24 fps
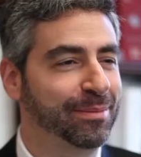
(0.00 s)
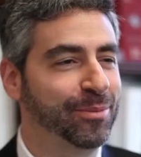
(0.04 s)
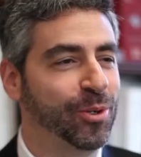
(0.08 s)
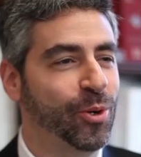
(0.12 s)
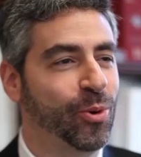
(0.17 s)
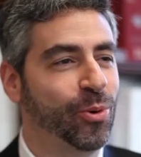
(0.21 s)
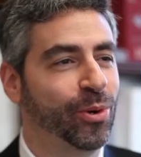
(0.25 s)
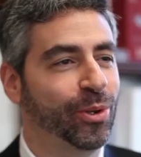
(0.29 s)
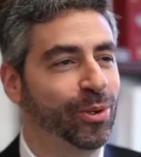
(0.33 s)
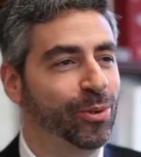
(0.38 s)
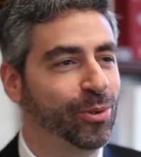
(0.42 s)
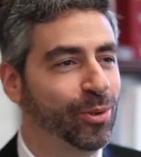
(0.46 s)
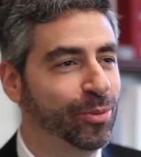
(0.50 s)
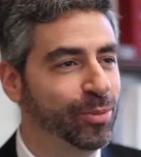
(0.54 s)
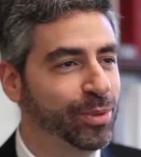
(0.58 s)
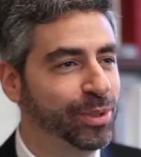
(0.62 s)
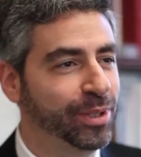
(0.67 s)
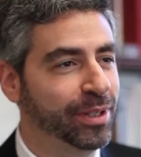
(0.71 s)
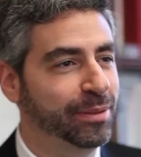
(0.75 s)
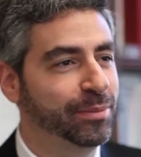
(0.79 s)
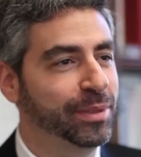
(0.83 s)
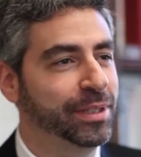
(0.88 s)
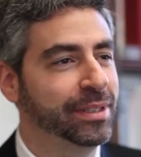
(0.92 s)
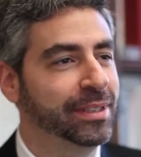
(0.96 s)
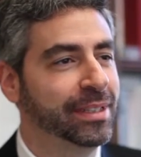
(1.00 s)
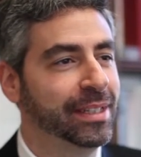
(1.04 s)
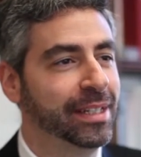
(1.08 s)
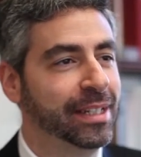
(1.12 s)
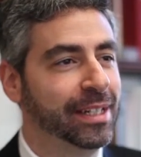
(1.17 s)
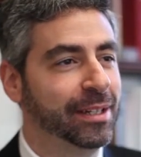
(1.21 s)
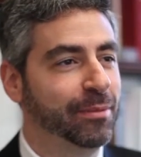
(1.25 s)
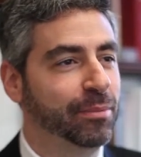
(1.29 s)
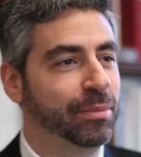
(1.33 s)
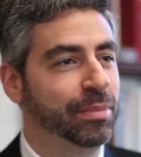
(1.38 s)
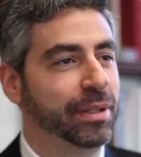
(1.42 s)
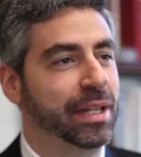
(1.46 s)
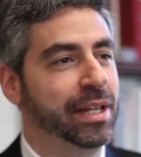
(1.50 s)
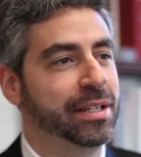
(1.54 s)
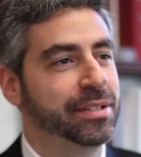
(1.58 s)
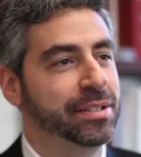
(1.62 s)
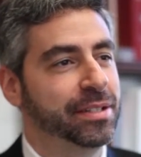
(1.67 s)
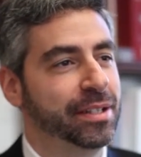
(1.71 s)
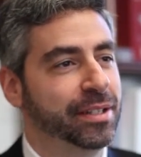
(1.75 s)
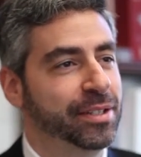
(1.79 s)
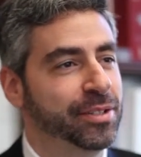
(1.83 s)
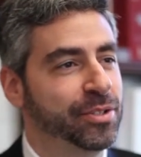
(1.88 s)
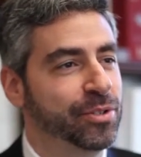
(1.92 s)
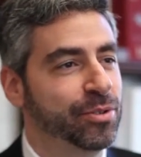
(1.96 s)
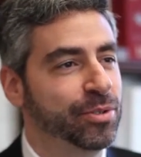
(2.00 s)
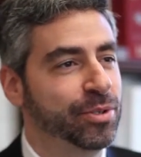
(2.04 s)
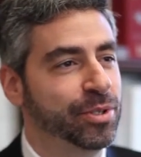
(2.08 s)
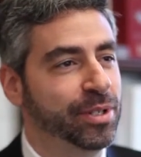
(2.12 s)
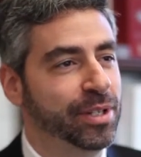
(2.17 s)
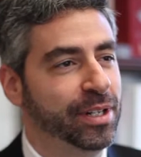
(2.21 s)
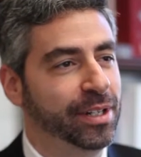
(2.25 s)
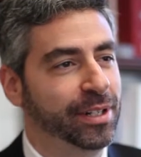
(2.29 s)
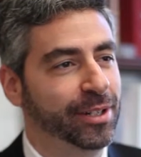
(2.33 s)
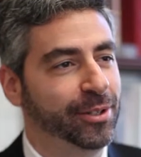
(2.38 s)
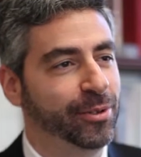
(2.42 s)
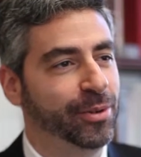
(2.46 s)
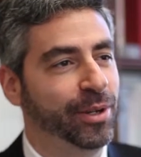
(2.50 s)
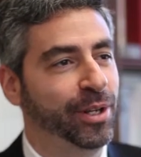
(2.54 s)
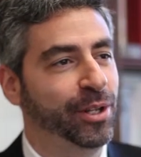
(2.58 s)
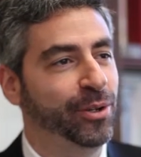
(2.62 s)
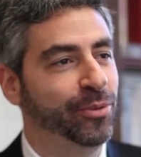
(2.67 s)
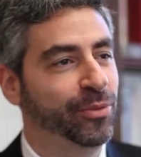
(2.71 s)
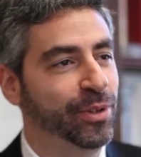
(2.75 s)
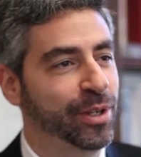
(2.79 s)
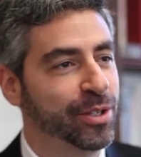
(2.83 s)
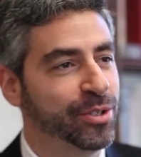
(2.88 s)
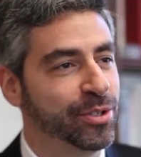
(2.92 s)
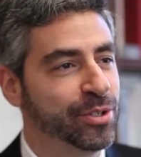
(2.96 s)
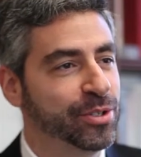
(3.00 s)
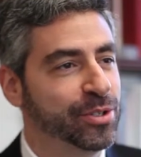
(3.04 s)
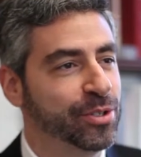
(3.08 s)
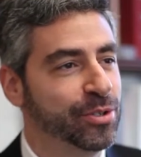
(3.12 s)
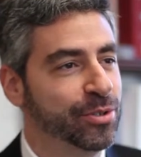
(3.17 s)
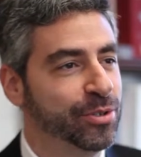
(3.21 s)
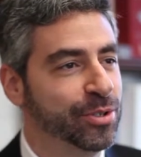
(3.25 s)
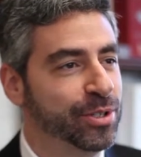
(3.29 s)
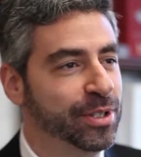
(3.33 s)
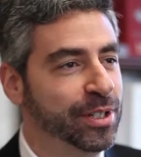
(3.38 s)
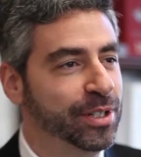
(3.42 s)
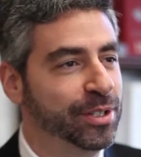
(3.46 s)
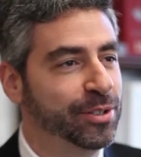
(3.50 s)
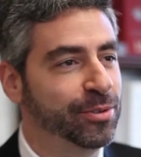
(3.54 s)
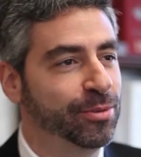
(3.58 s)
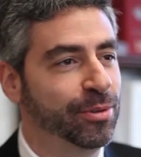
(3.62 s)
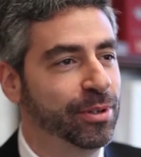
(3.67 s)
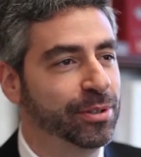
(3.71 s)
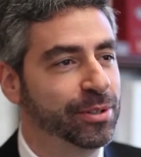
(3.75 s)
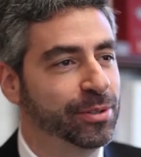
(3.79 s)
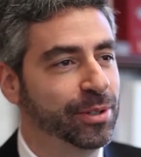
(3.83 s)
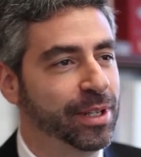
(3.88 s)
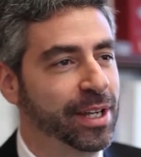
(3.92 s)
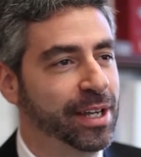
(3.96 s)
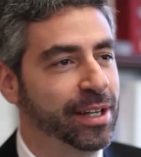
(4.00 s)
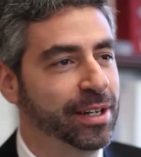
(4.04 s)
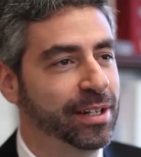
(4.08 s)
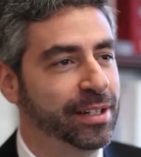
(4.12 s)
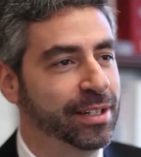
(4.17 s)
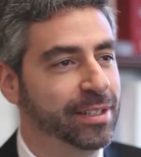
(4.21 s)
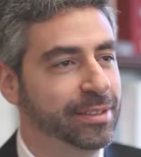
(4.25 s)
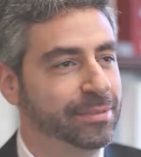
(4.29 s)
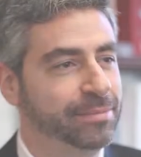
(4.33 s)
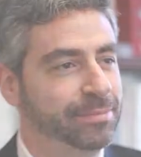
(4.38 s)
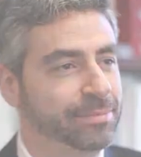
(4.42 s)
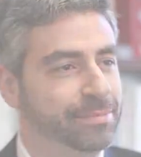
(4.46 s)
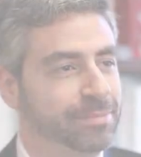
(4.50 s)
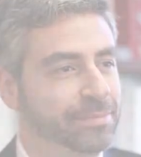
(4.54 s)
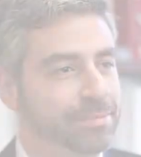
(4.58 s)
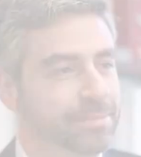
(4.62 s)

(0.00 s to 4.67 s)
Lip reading: I'm Cory Goldberg. I'm a plastic surgeon and a craniofacial surgeon in Toronto, Canada.